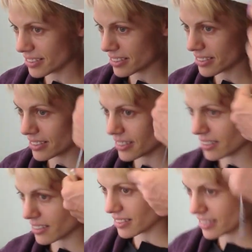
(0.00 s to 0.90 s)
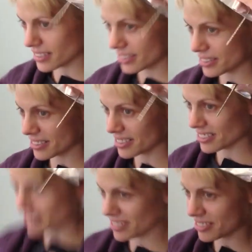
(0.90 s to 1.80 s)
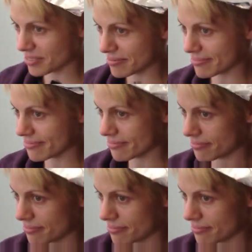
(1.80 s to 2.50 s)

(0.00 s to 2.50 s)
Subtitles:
And I'll do another one on the other side.